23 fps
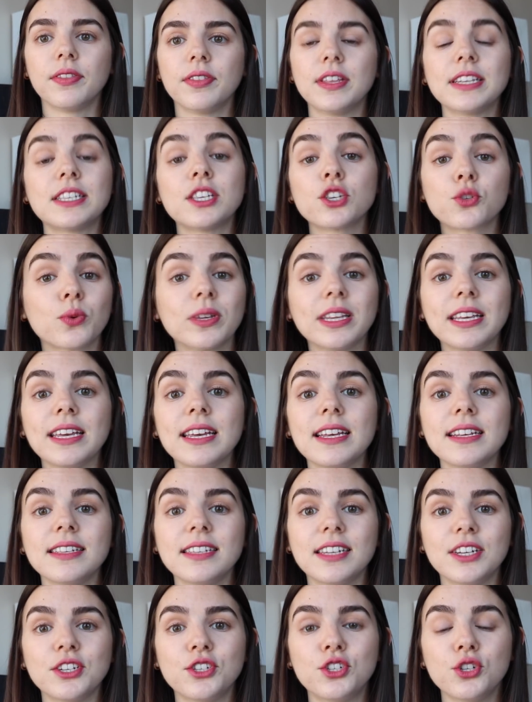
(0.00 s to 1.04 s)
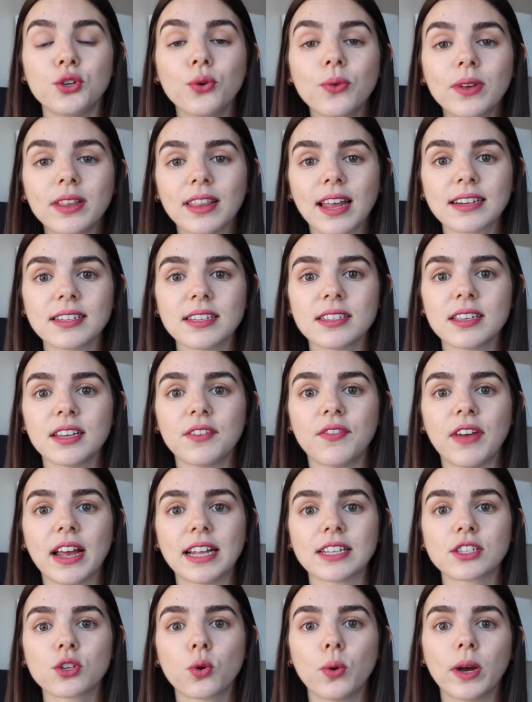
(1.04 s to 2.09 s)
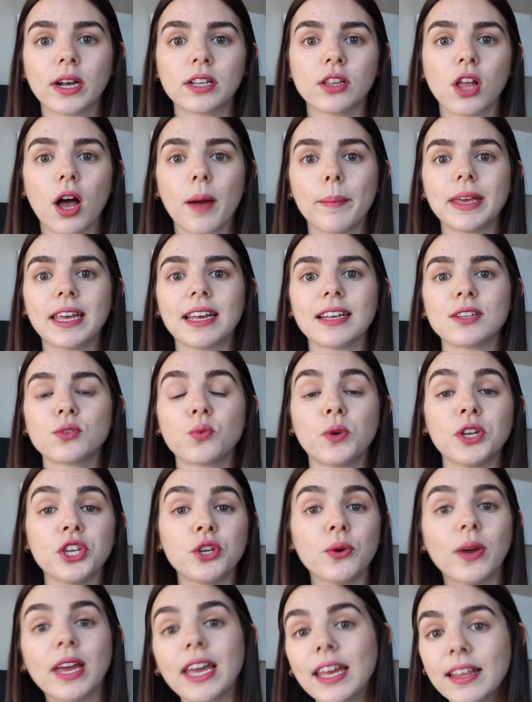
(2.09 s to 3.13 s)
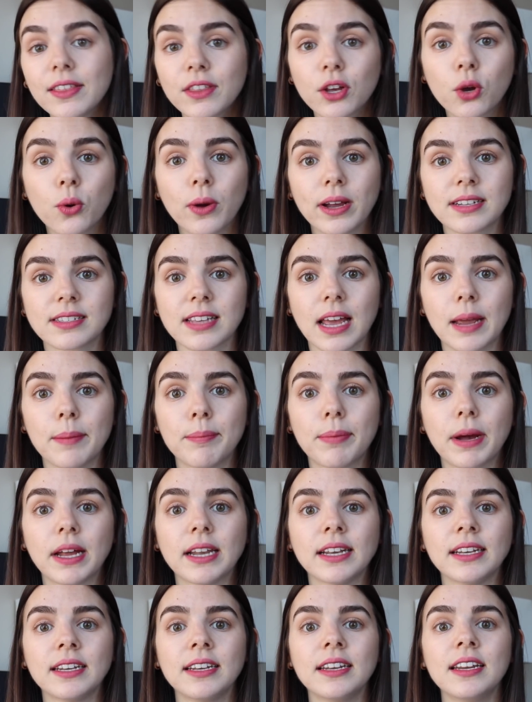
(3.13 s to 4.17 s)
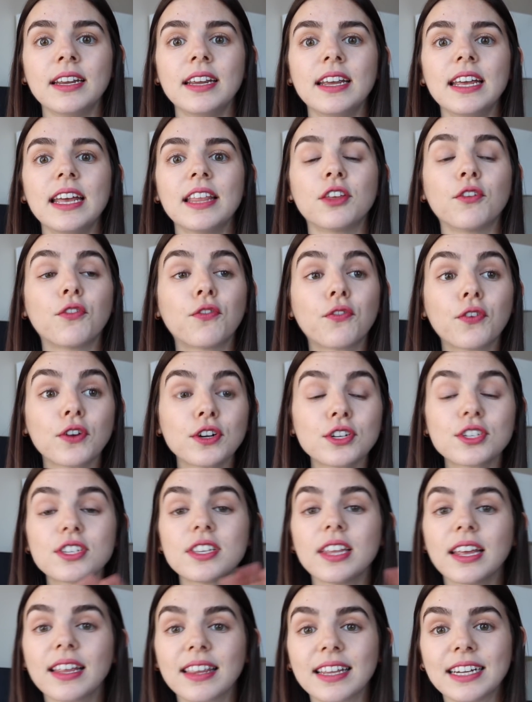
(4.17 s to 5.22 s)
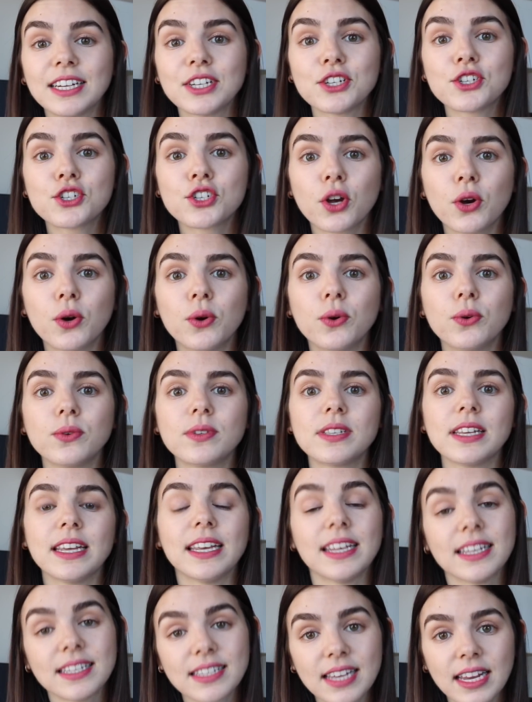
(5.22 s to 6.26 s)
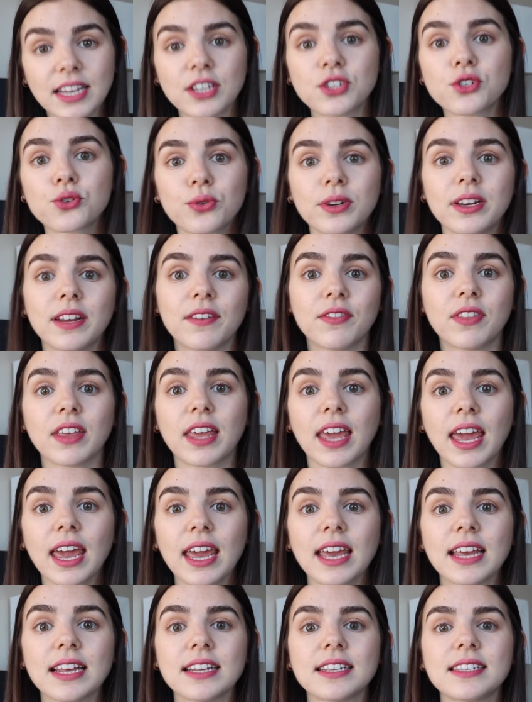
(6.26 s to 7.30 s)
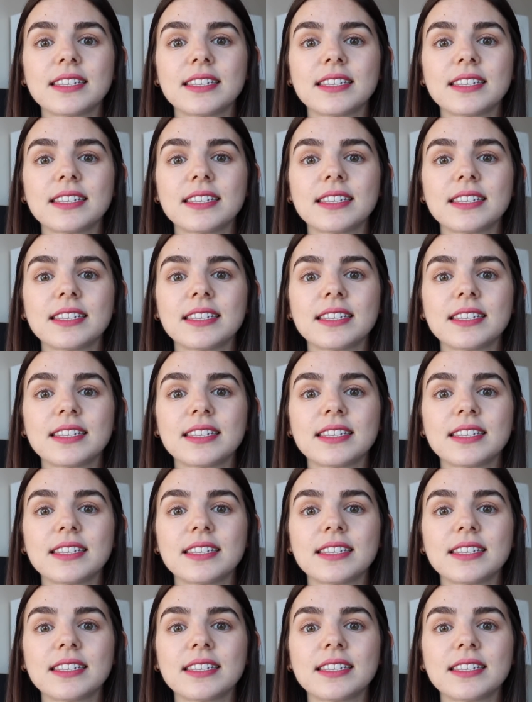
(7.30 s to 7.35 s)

This is really easy to do in Lexis Advanced Quick Law because when you hit the Quick Cite button, the first thing that it shows is history of the case.